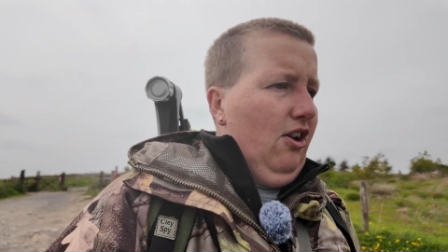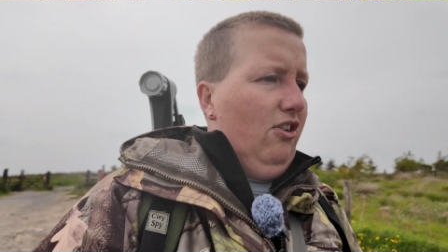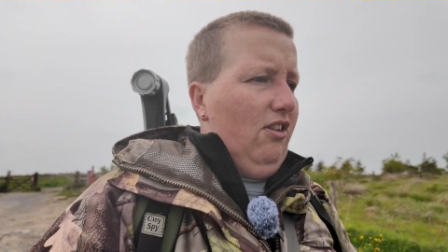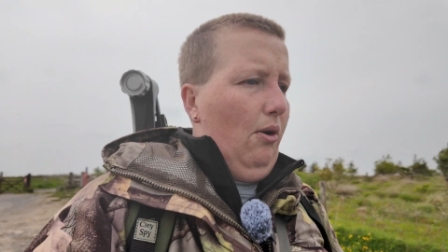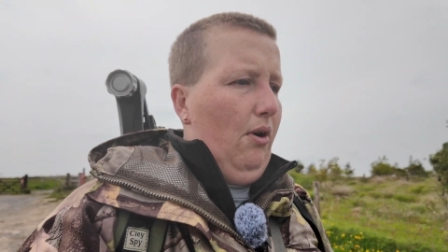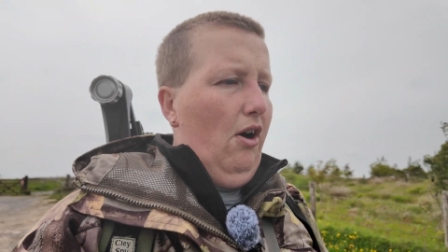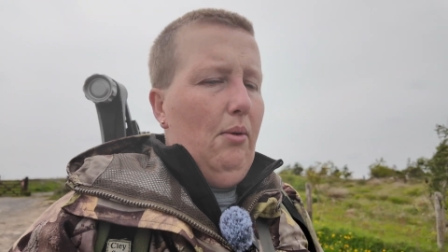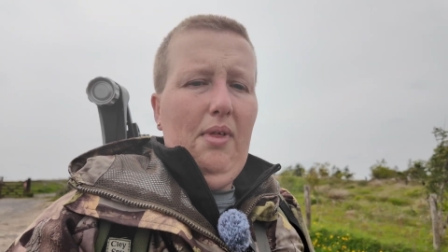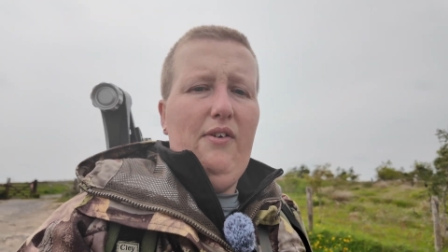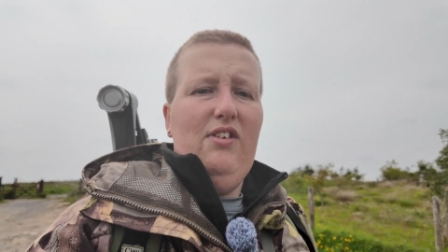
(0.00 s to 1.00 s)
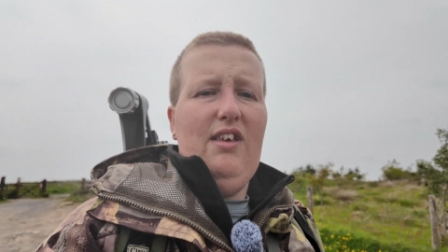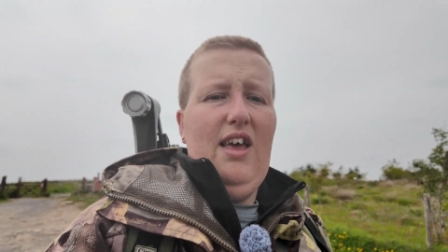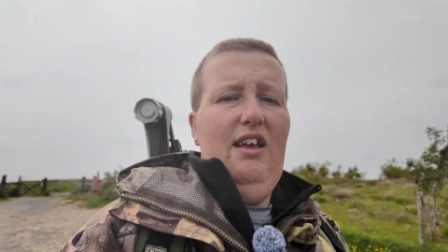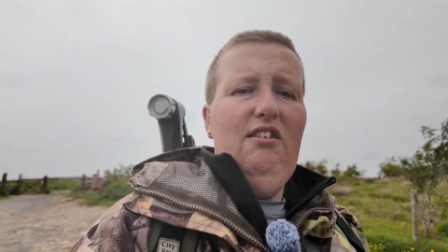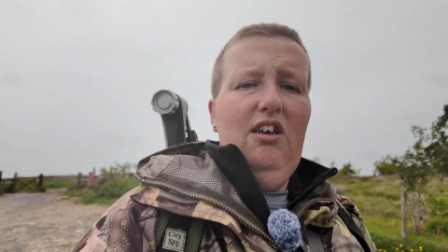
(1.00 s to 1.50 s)
So all I'm left to
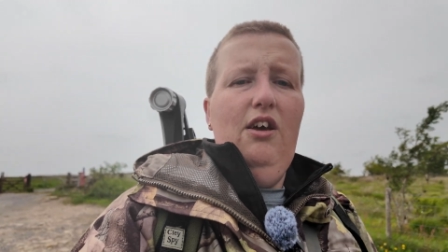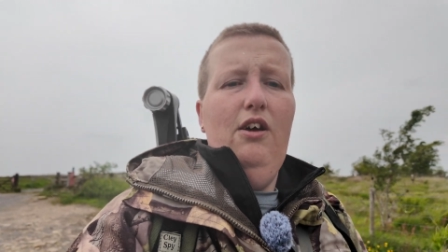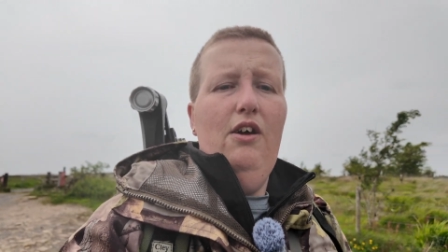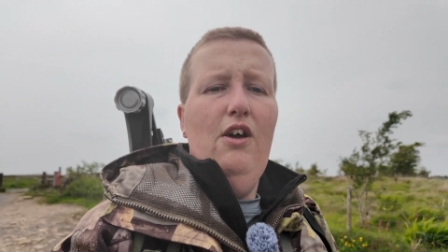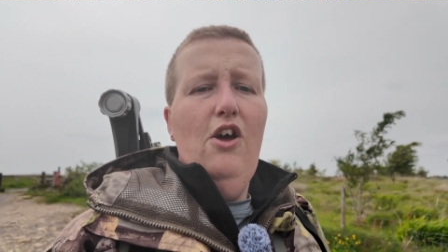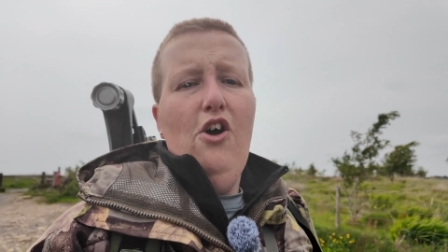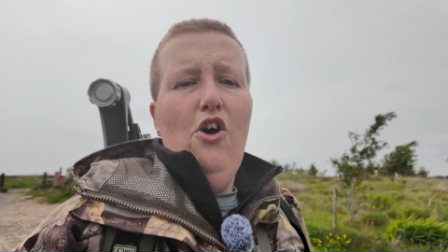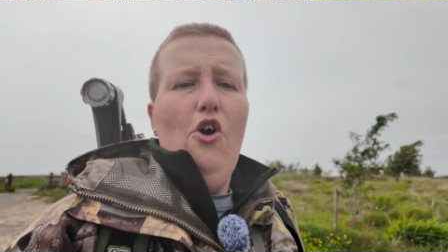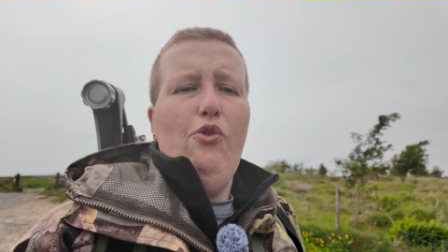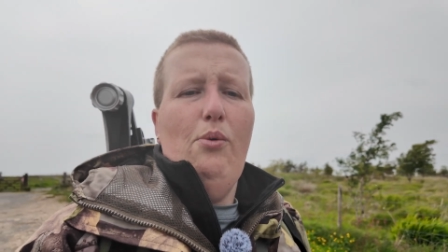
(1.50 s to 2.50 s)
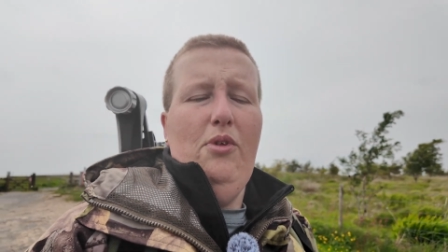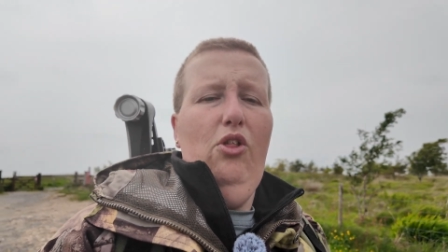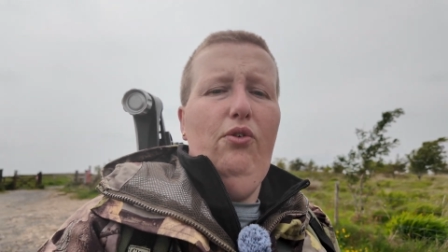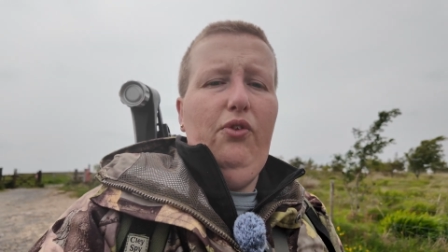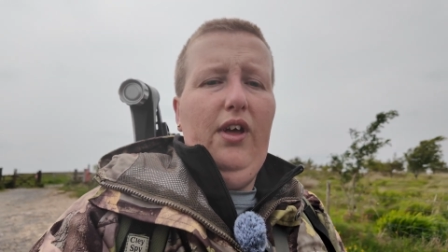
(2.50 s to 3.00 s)
say is, from the
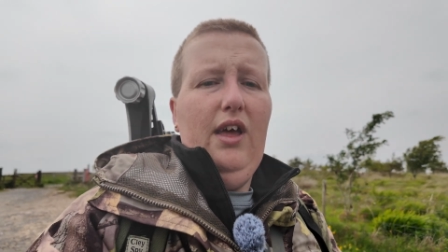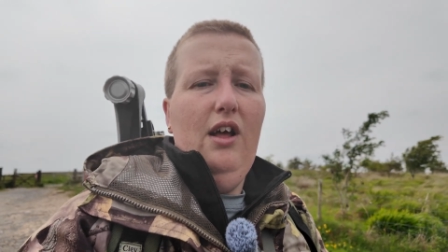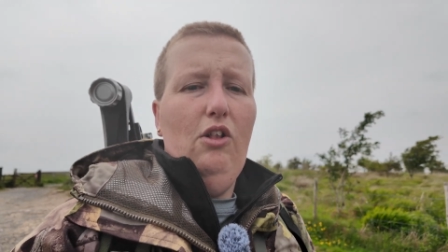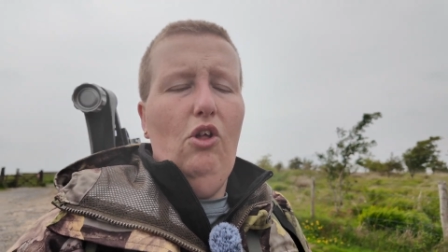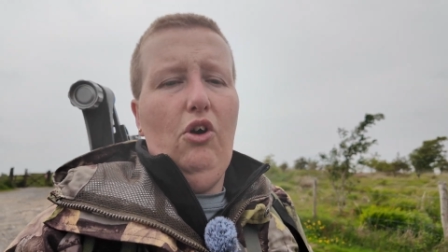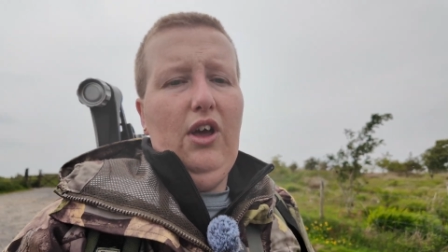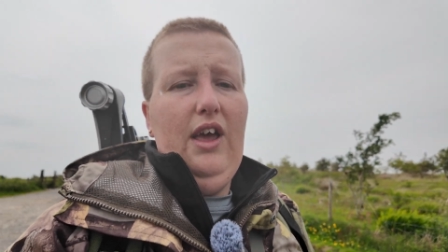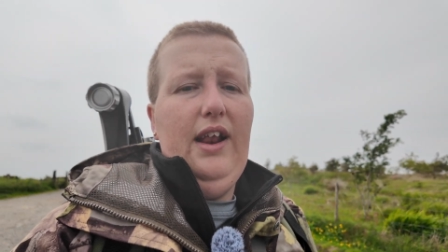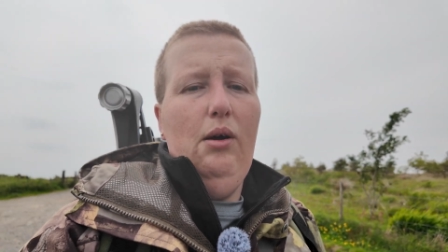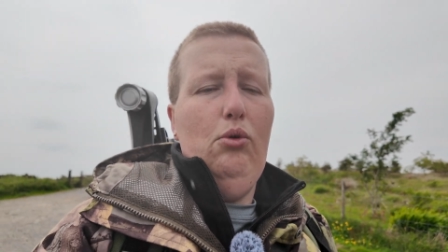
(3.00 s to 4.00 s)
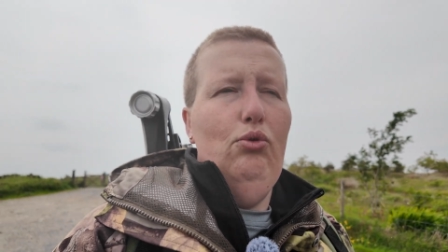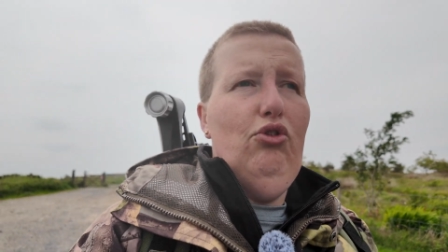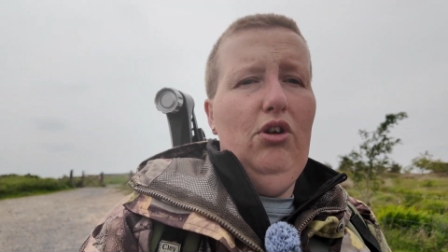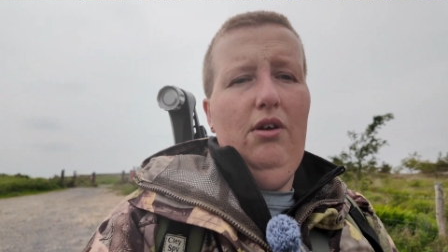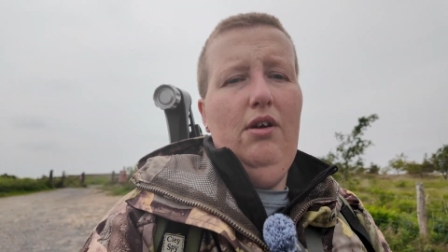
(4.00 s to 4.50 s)
lovely long-eared
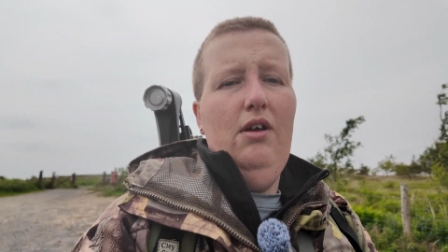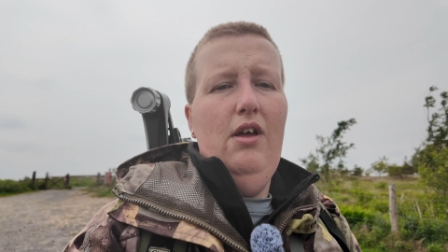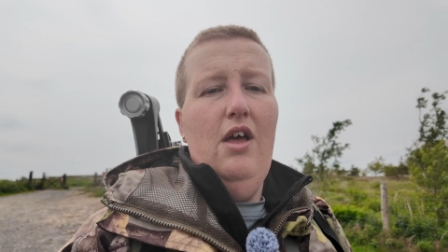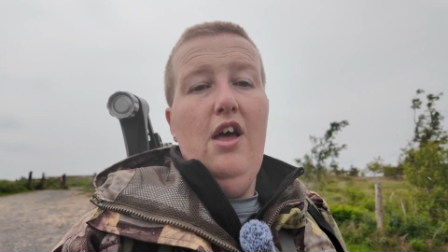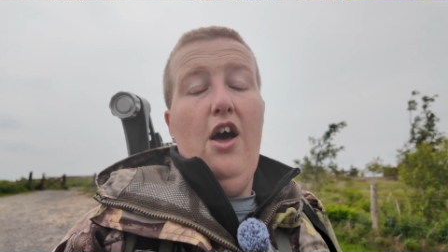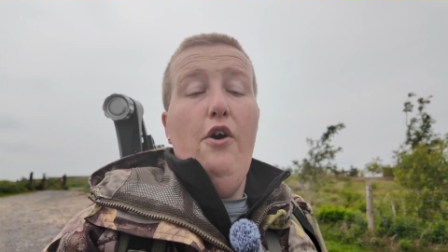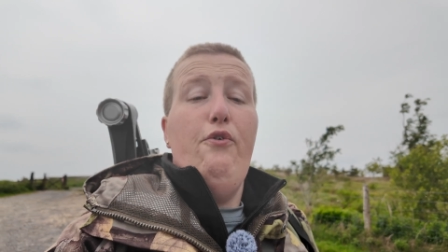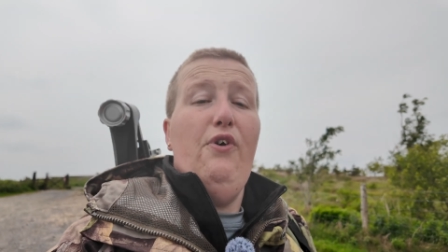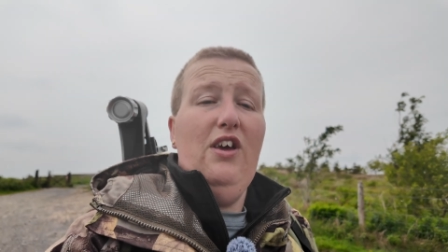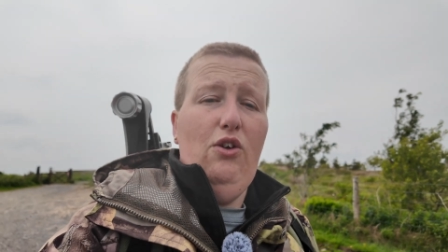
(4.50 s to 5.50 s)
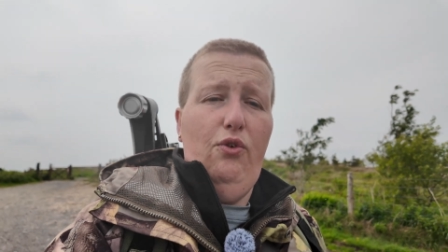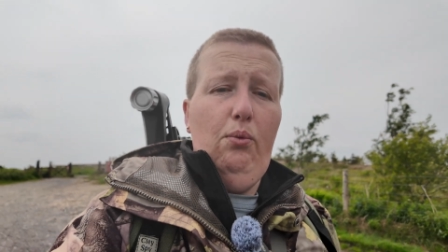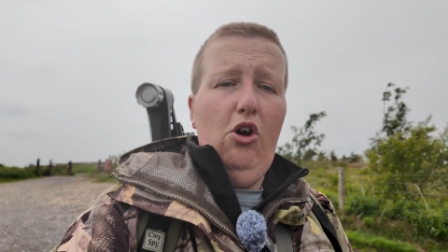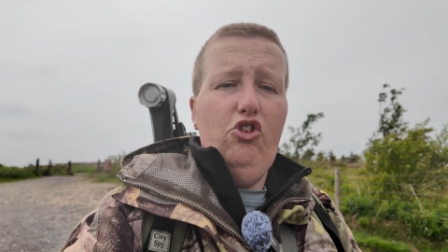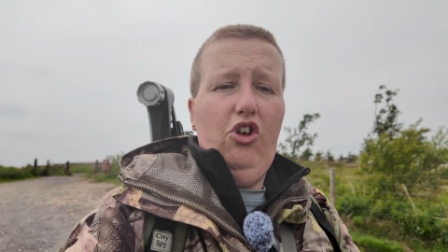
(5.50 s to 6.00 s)
owls, thank you for
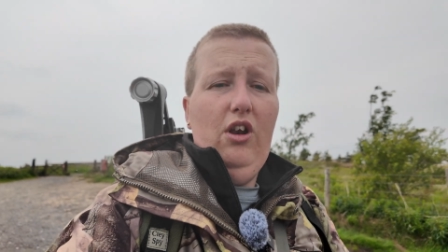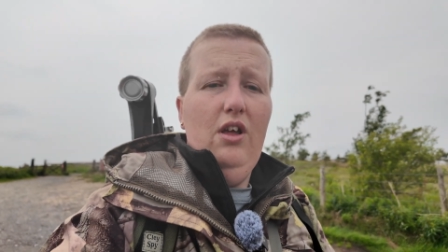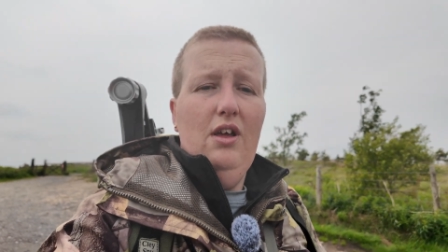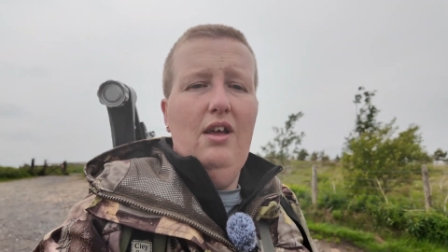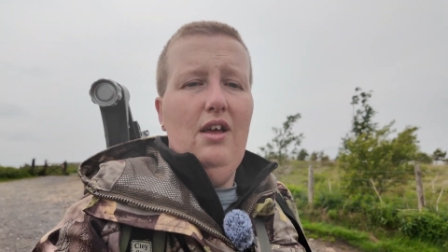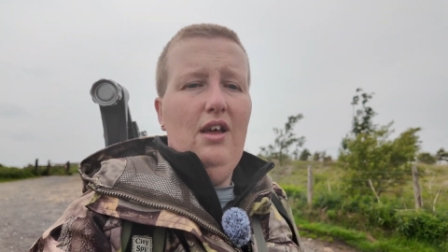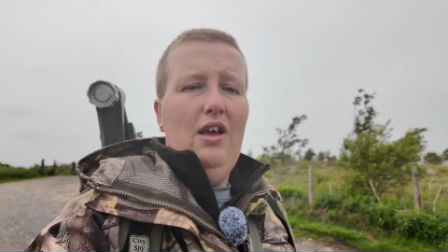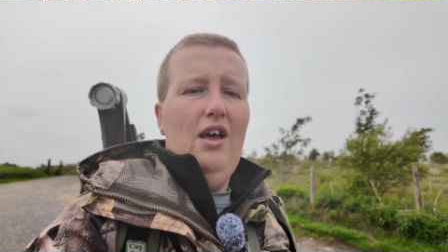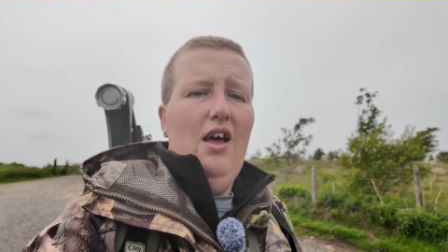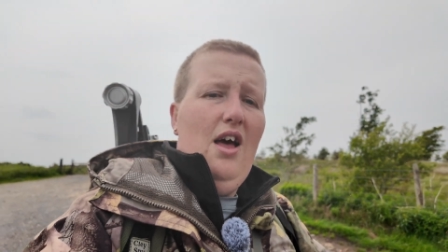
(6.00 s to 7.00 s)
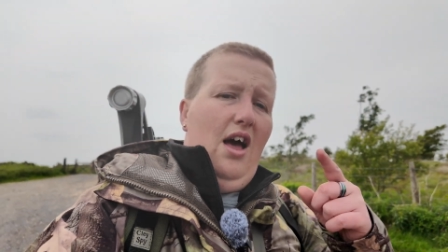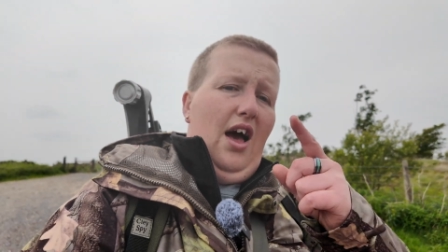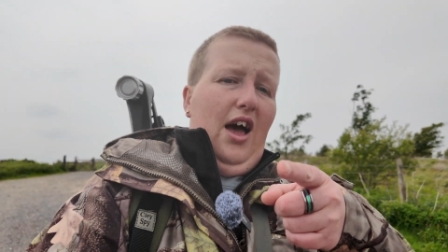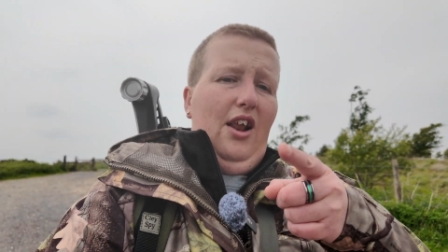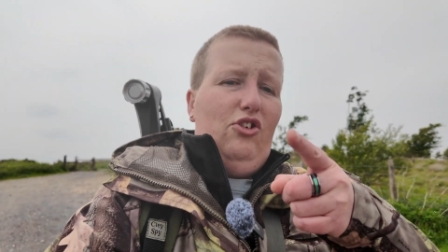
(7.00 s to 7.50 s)
watching,
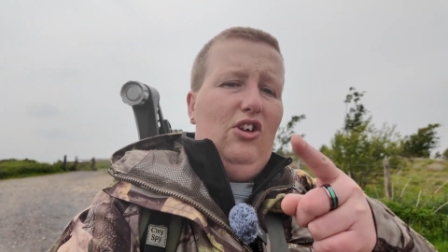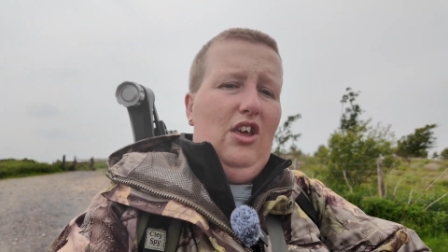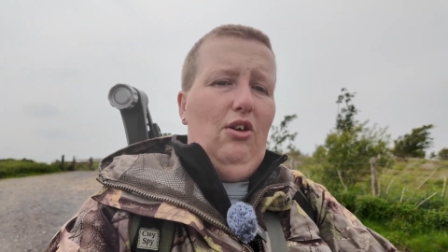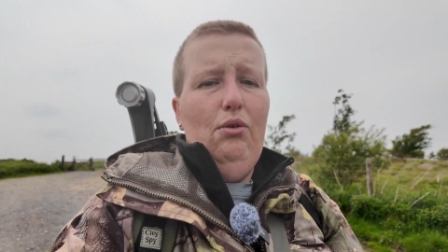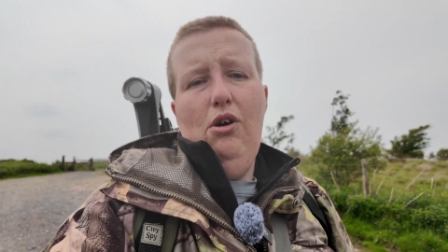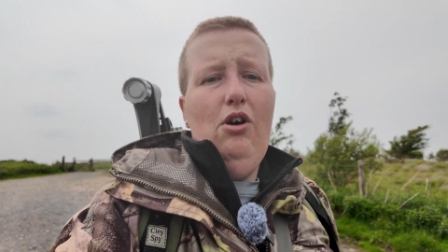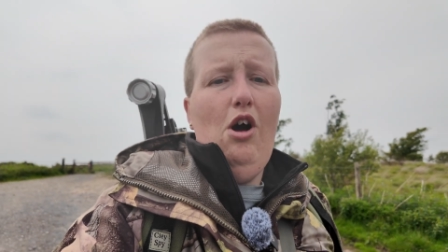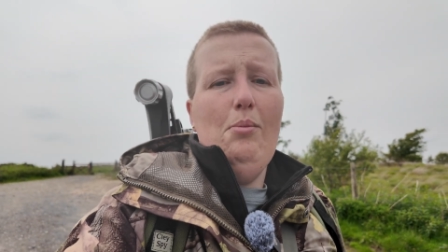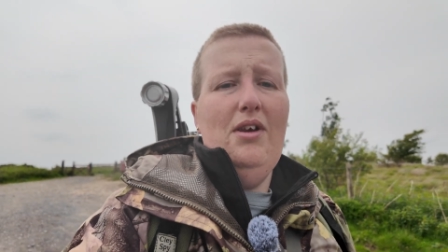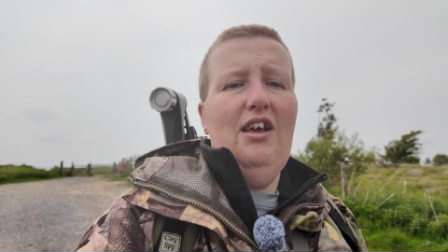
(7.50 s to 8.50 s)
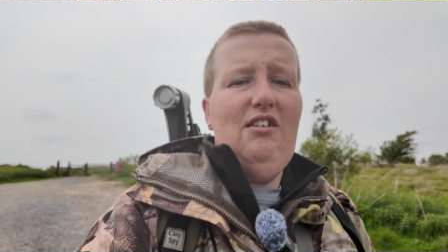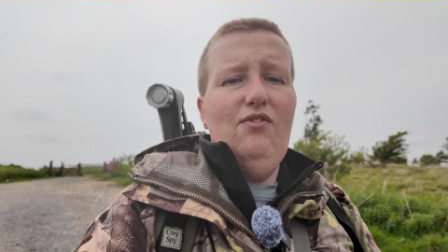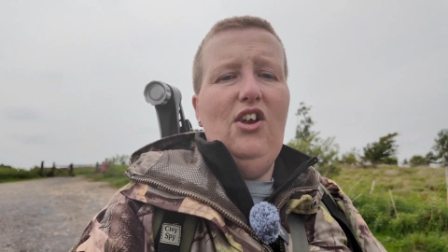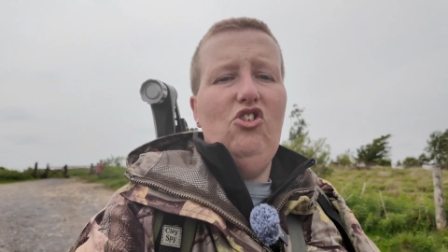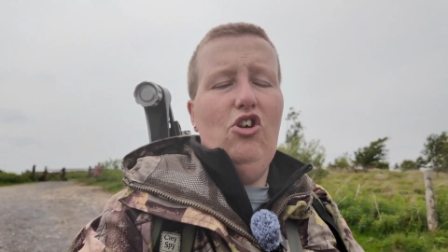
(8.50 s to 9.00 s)
and I'll see you on my next
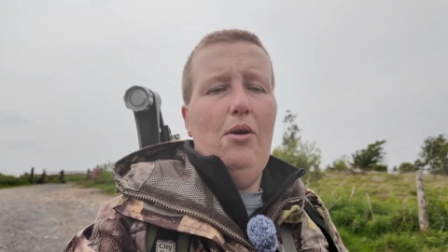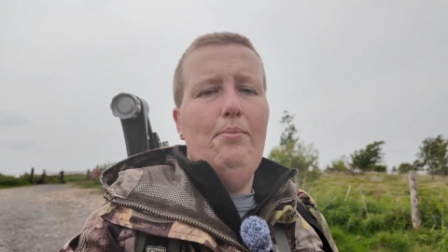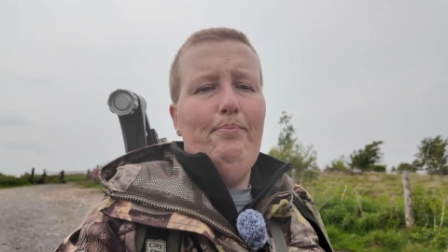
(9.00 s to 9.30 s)
adventure.